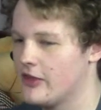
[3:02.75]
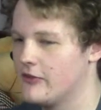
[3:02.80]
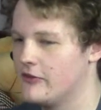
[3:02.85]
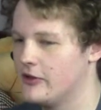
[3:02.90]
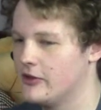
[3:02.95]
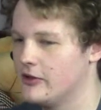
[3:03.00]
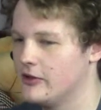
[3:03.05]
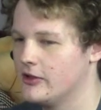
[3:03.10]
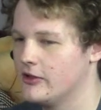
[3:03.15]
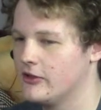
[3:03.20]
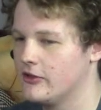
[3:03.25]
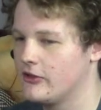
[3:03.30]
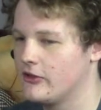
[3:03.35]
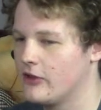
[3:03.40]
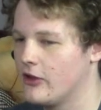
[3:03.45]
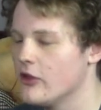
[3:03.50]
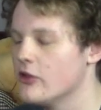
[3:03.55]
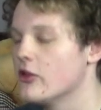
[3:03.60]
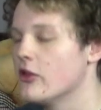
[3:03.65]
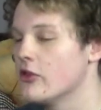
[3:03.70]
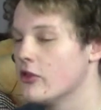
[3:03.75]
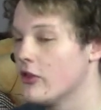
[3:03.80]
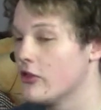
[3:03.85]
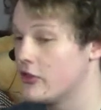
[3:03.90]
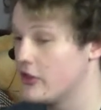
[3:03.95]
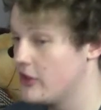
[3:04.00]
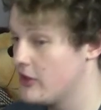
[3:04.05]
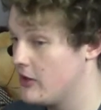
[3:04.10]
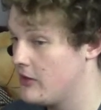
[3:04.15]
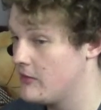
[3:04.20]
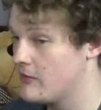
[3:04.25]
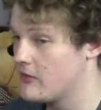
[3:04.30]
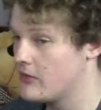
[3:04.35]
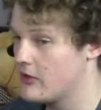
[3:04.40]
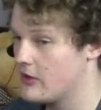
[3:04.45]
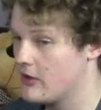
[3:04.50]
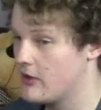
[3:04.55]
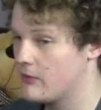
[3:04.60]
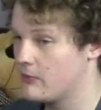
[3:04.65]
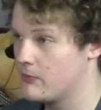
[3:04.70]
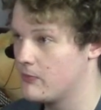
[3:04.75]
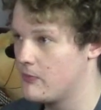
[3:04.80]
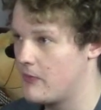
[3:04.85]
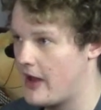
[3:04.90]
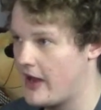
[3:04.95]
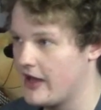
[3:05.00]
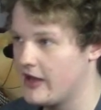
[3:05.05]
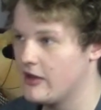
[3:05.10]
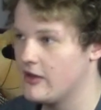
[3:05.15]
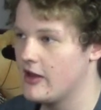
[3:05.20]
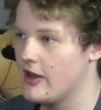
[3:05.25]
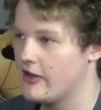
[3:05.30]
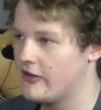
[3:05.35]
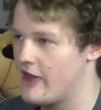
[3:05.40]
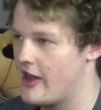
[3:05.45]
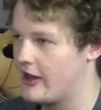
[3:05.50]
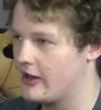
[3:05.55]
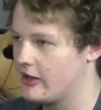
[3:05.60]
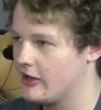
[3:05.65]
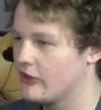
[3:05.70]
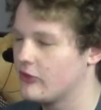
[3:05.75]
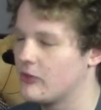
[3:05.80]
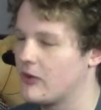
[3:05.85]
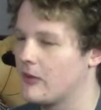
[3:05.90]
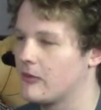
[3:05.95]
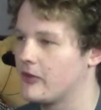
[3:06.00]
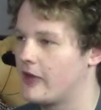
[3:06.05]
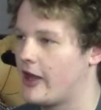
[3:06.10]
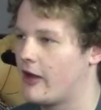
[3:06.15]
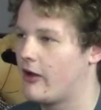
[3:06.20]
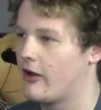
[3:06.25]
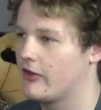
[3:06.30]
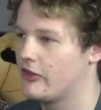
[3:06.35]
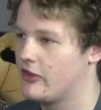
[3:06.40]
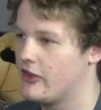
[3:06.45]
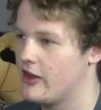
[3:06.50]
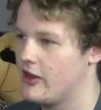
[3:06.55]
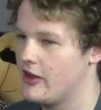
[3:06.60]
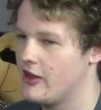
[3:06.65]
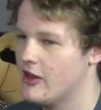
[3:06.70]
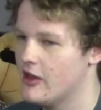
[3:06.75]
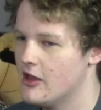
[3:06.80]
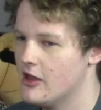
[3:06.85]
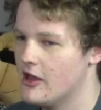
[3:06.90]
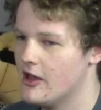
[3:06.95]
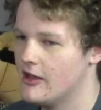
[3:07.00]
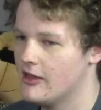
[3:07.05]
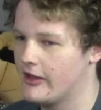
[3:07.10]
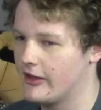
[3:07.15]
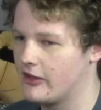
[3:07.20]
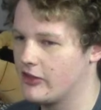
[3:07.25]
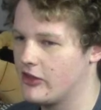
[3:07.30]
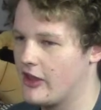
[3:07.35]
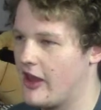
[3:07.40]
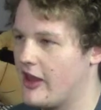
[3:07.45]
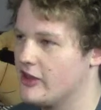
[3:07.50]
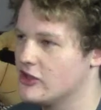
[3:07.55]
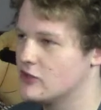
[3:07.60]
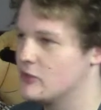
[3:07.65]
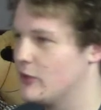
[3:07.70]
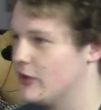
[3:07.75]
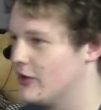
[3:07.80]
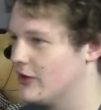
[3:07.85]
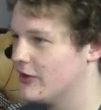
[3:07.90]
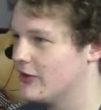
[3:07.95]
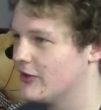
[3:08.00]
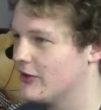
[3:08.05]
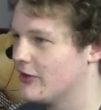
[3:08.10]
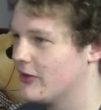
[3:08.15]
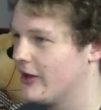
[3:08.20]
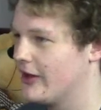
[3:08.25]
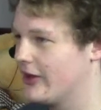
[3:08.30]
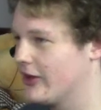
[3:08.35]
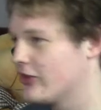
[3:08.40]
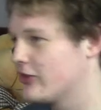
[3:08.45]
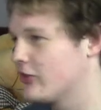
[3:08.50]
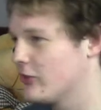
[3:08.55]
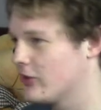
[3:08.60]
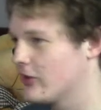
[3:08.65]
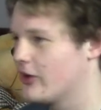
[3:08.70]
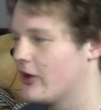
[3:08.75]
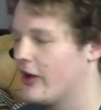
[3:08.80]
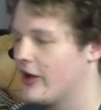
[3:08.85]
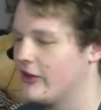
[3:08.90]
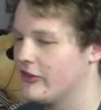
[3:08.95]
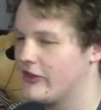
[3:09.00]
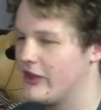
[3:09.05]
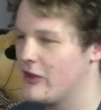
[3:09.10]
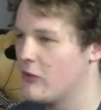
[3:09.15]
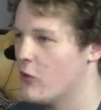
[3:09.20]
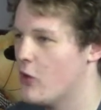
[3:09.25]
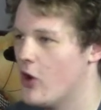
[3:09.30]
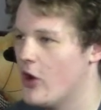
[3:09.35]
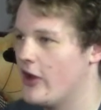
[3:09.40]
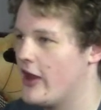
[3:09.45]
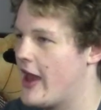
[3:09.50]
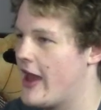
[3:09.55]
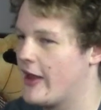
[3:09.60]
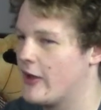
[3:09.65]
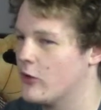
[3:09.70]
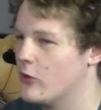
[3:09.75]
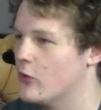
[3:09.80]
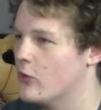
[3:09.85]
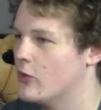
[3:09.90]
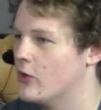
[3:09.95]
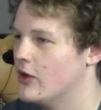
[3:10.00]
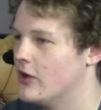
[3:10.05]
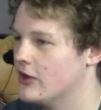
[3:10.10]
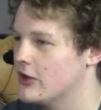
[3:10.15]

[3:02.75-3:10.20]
The villains, not the main antagonists, but I'm saying like the henchmen. Like those sort of guys, they weren't at all.